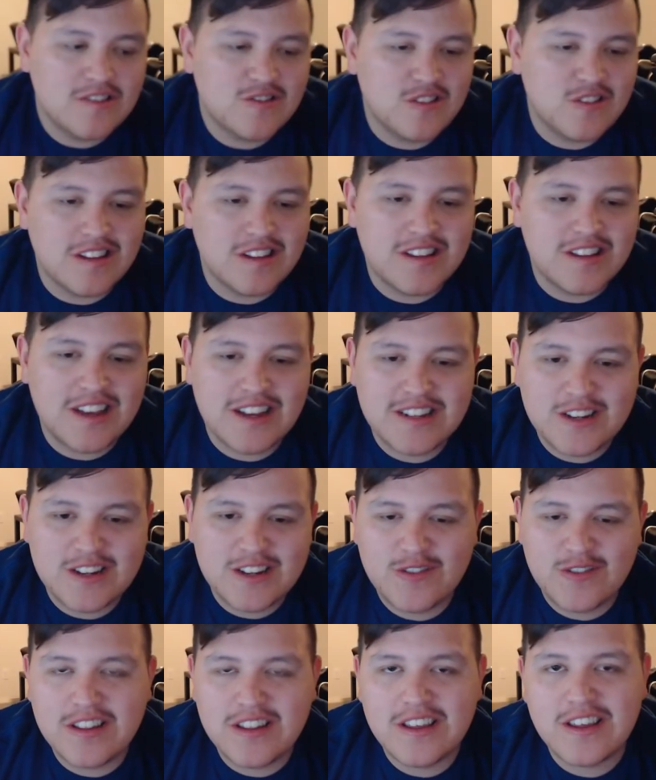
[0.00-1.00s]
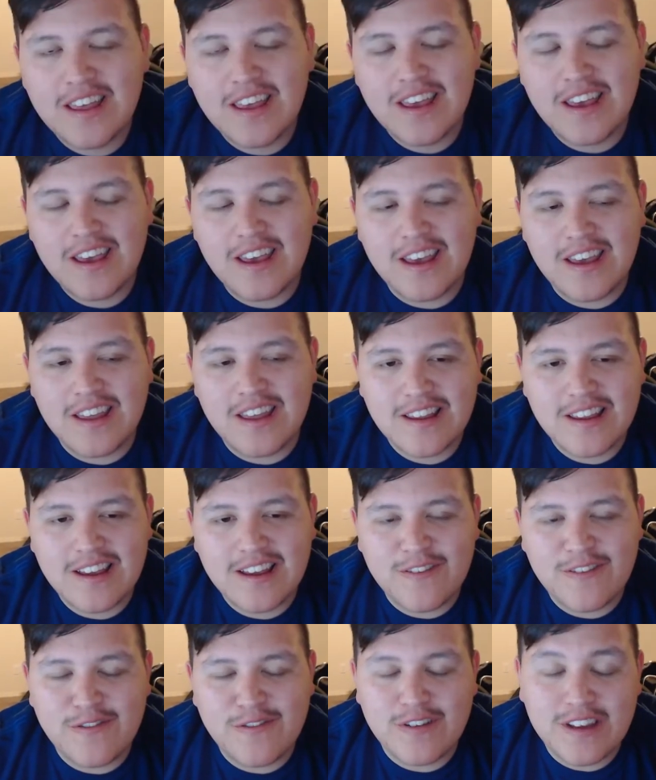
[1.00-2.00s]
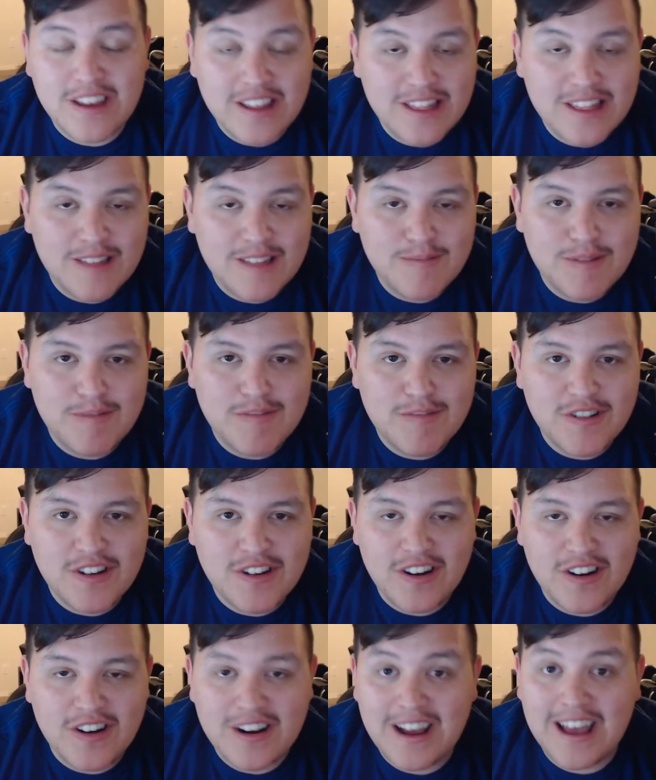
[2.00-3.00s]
So I attach everything and I forget the memory card.